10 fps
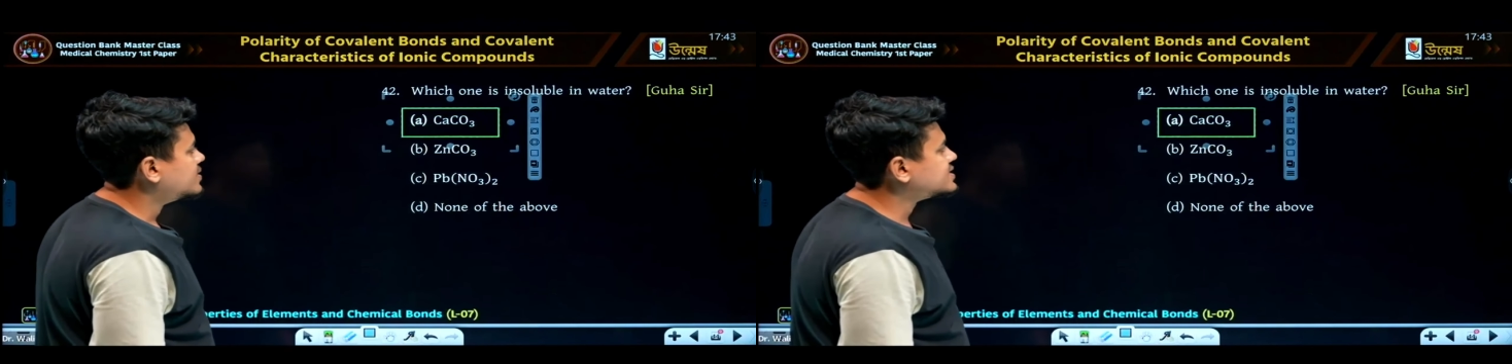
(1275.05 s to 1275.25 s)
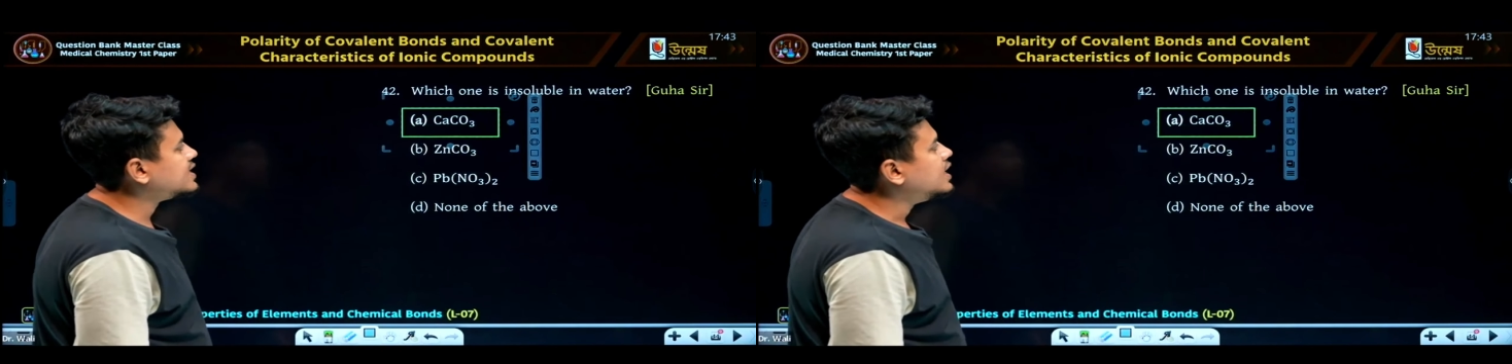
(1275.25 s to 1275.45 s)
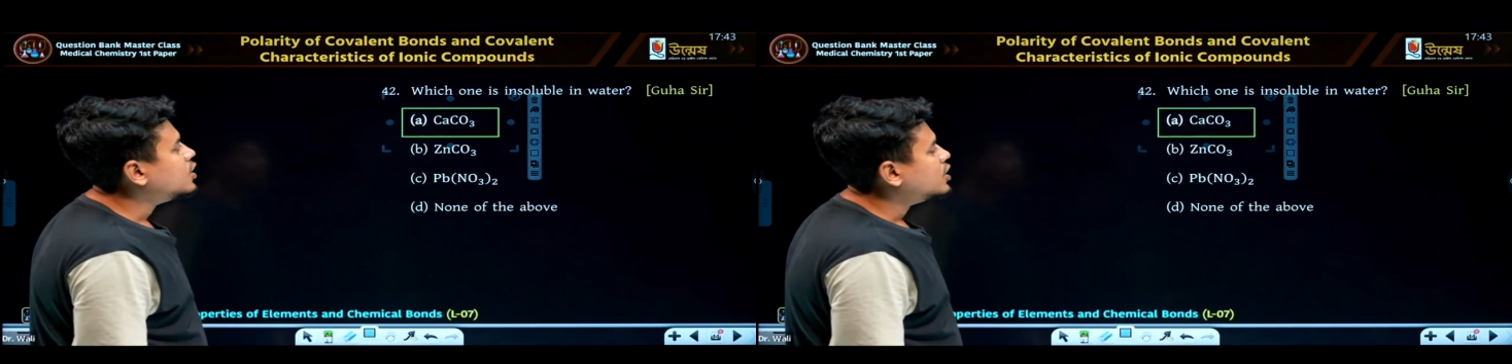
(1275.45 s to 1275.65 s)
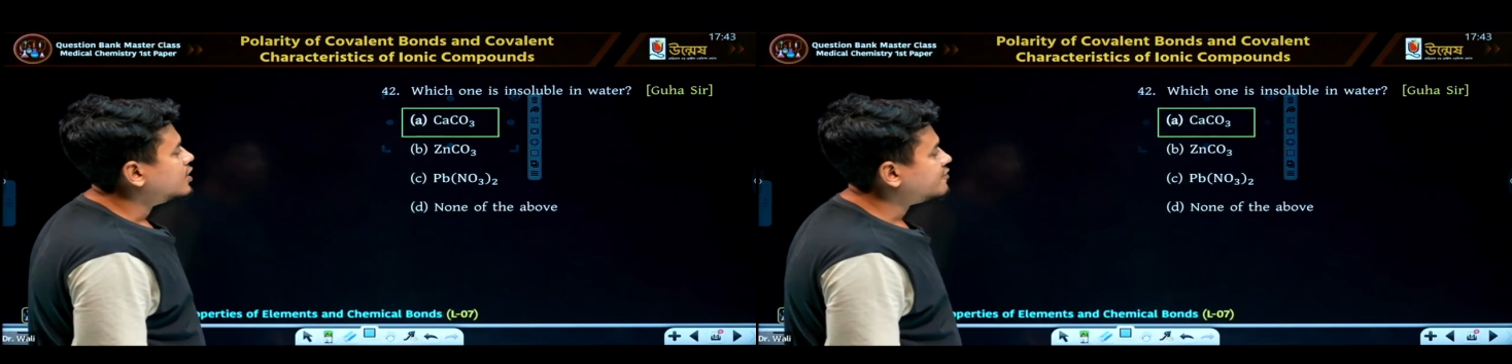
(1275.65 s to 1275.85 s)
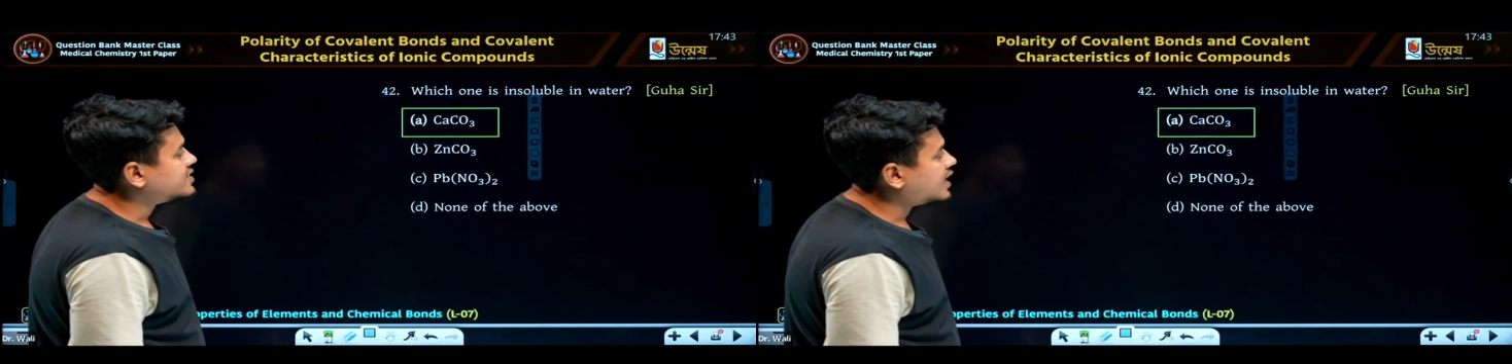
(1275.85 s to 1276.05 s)
basically
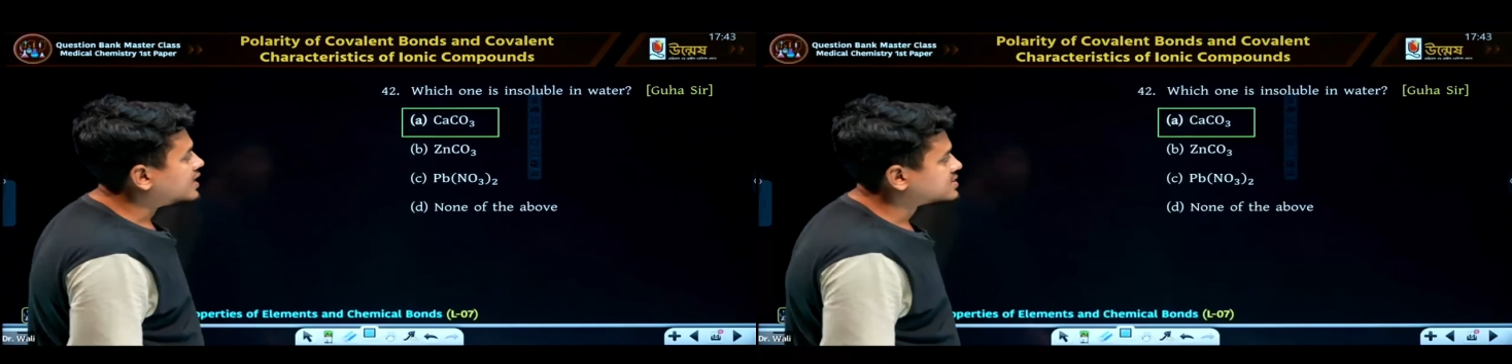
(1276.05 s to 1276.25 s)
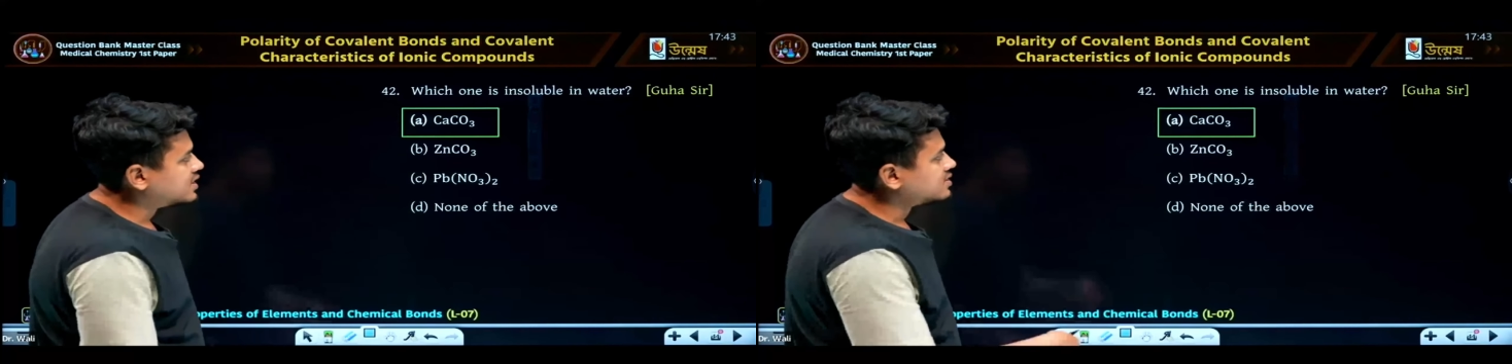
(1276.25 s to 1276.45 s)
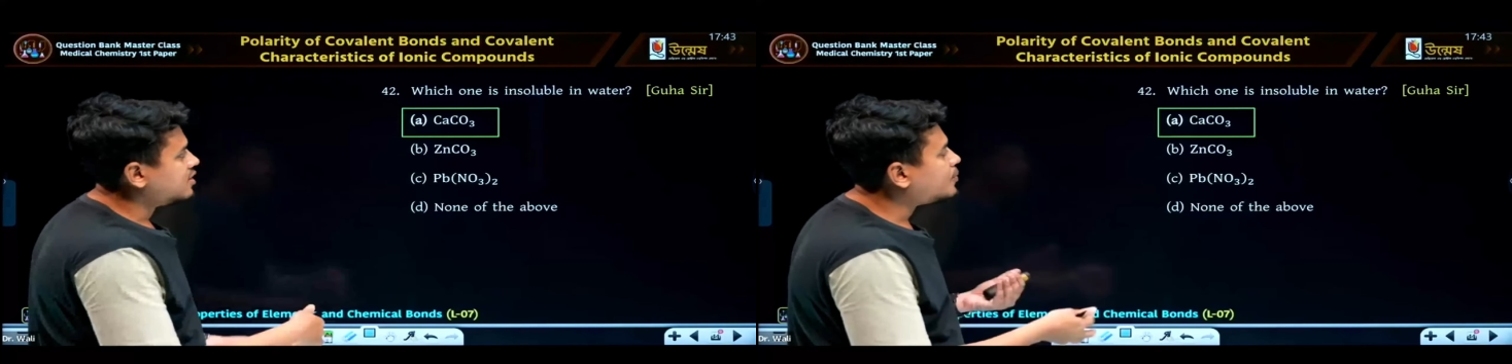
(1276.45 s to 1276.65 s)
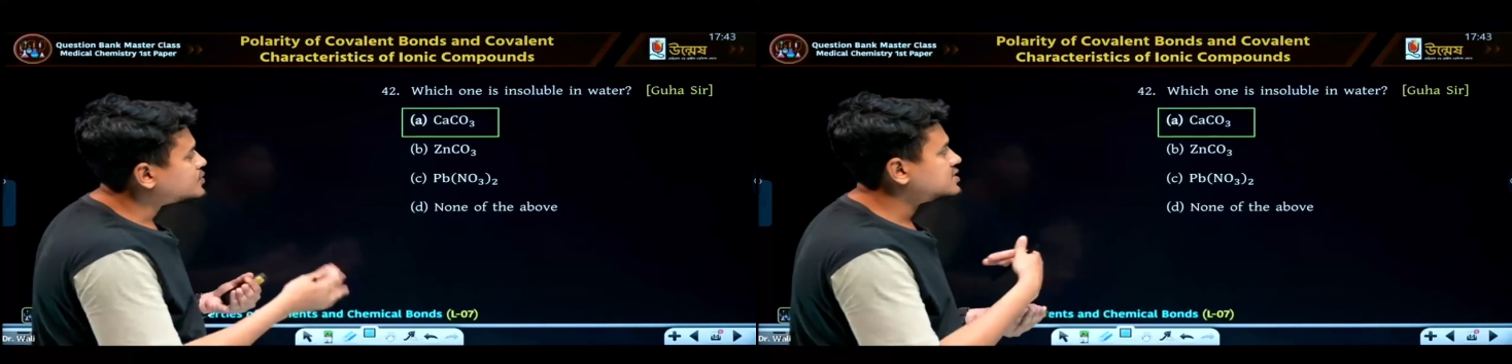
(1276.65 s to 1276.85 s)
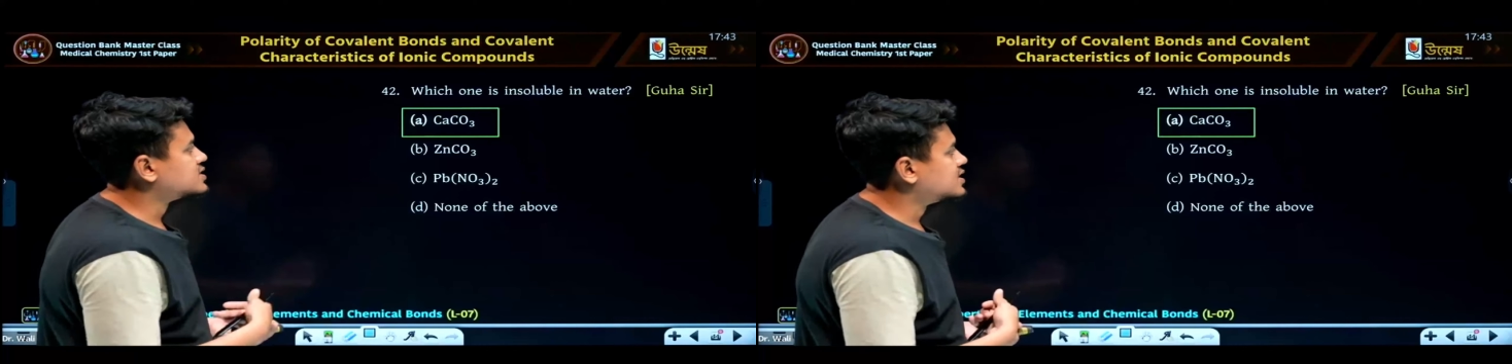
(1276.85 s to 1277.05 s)
if it is asked in the
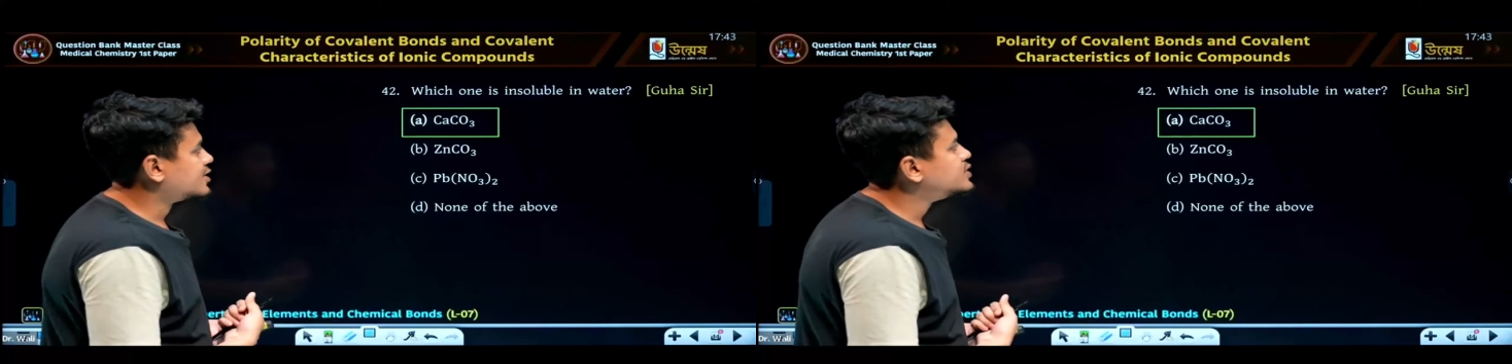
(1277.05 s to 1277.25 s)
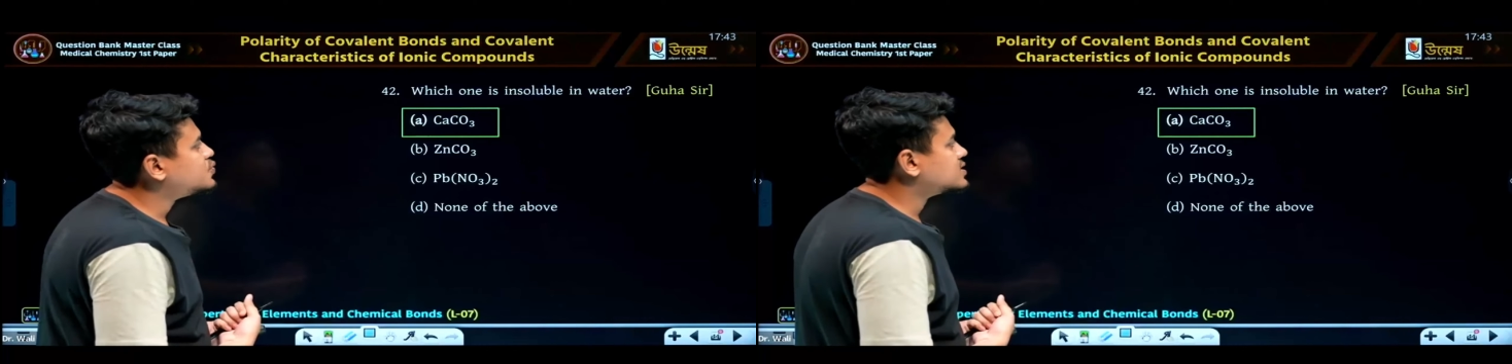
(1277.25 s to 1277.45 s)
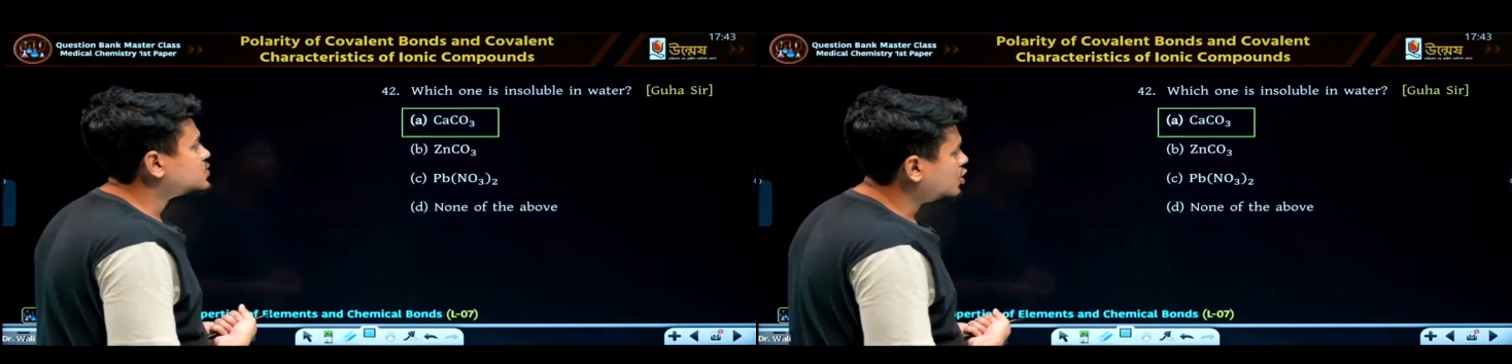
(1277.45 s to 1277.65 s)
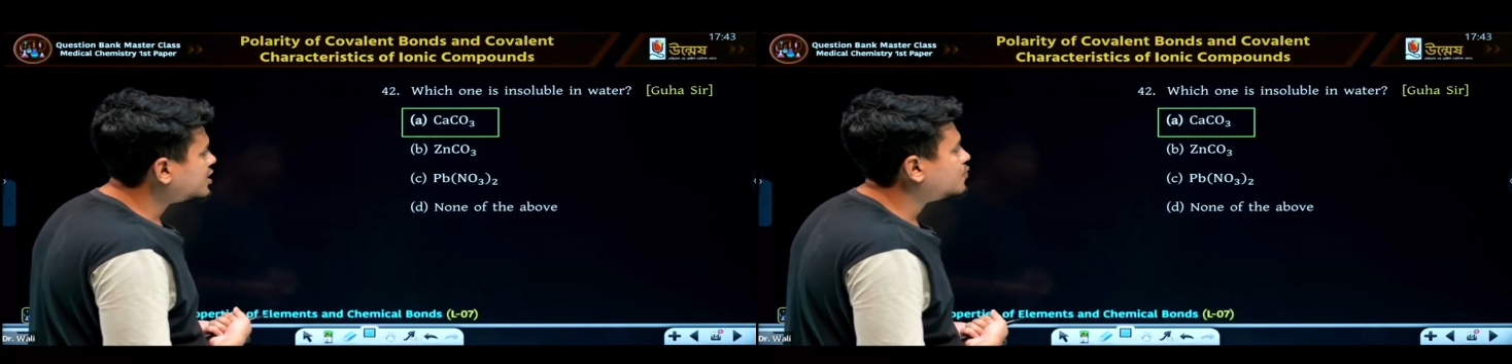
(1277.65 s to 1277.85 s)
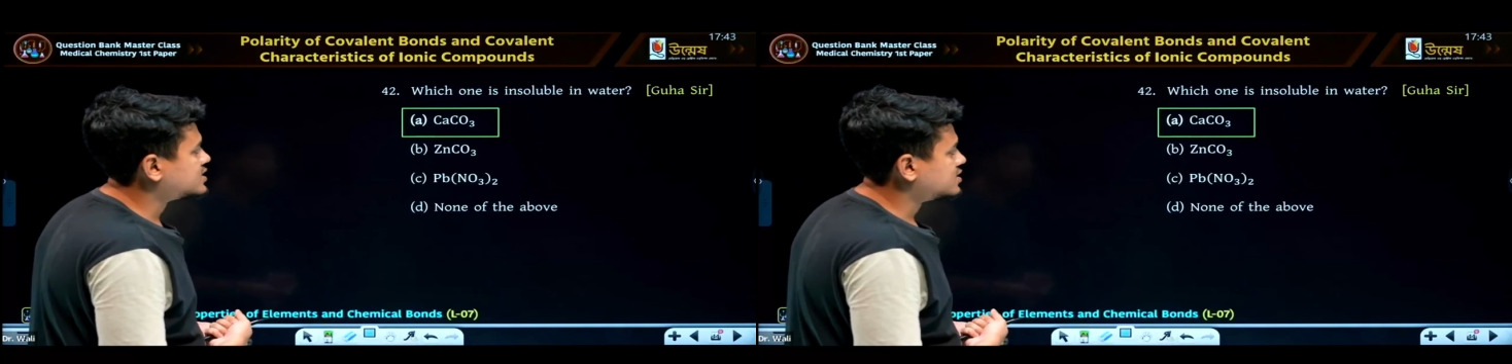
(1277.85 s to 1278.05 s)
opposite direction, like which one is
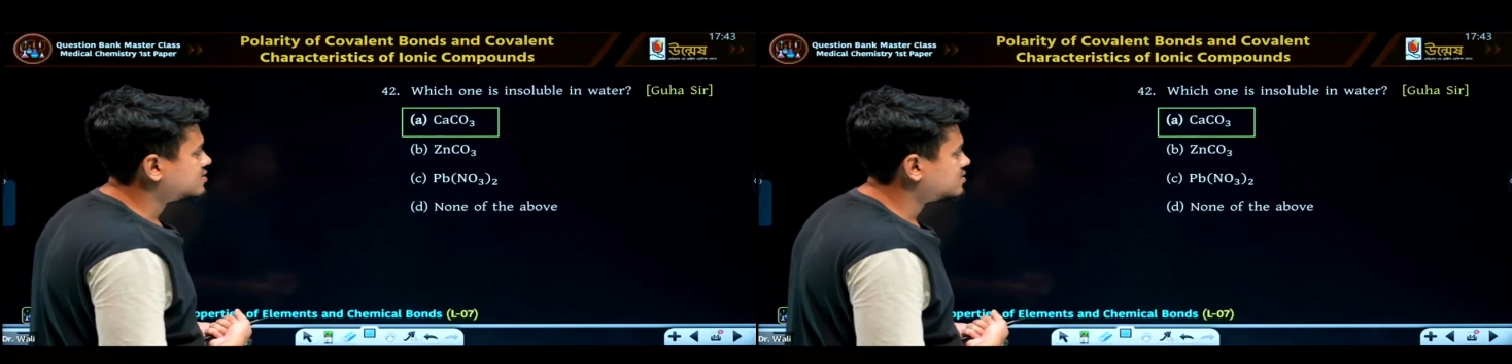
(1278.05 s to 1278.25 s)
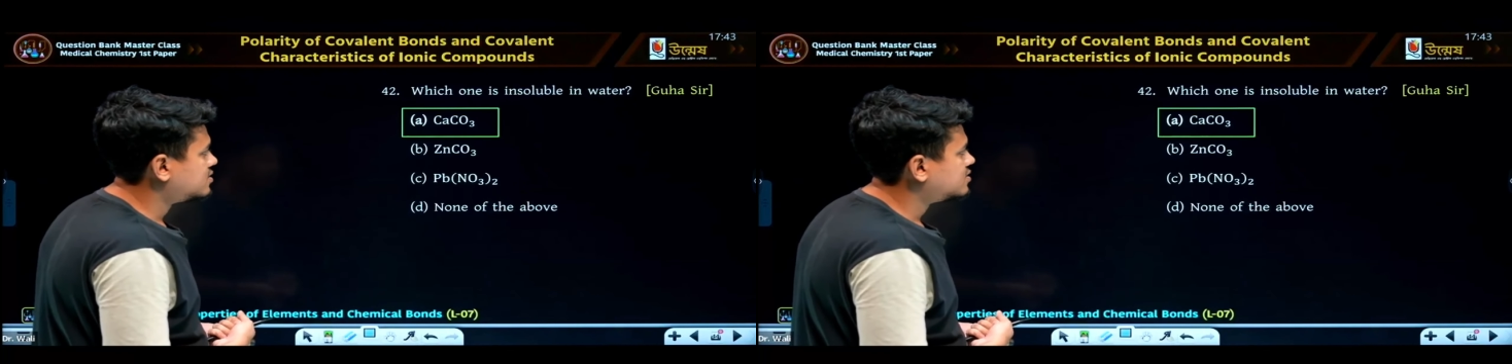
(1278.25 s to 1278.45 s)
soluble in water,